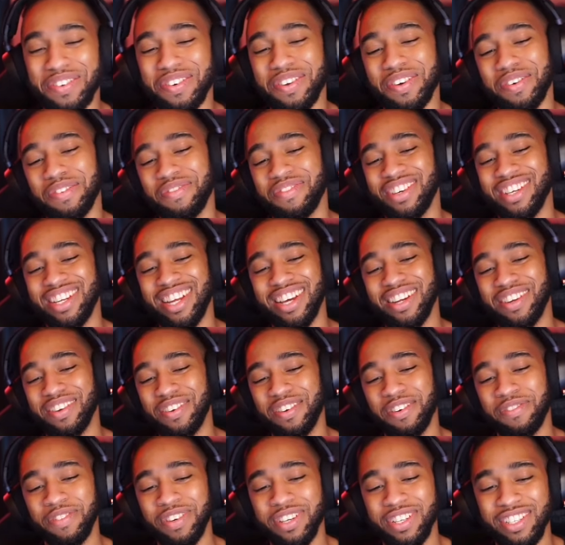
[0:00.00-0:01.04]
know, man. I don't
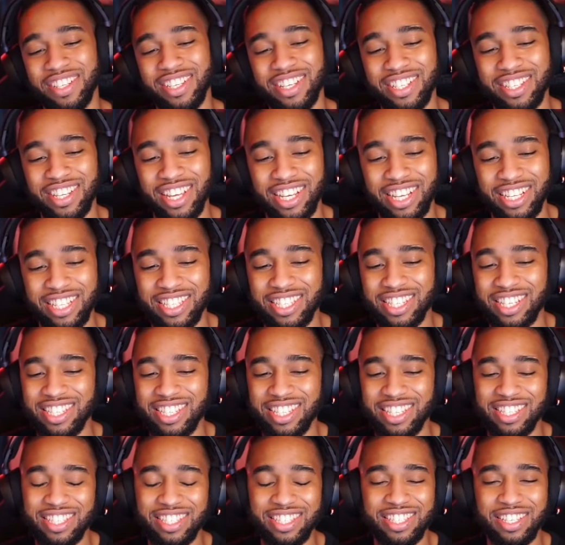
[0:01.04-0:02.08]
know, man. Cause like
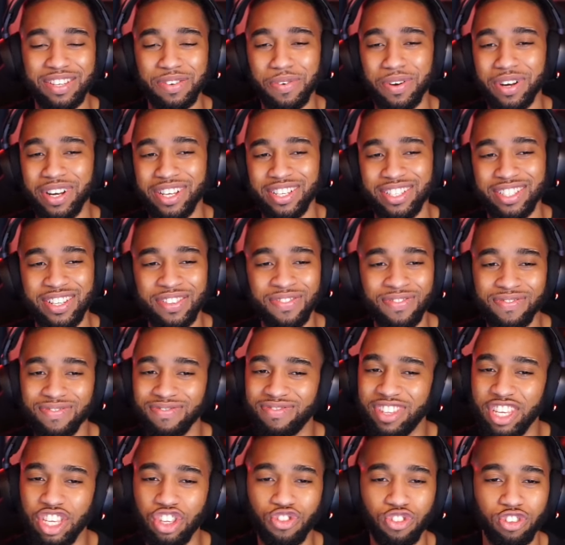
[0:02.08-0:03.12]
consistency wise,
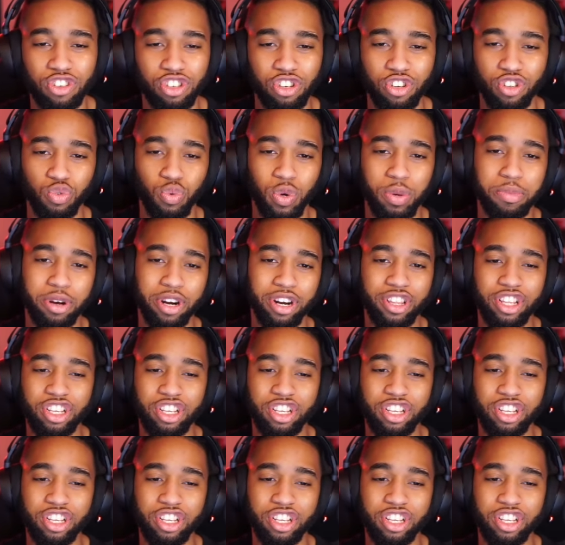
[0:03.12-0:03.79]
this for sure is way better.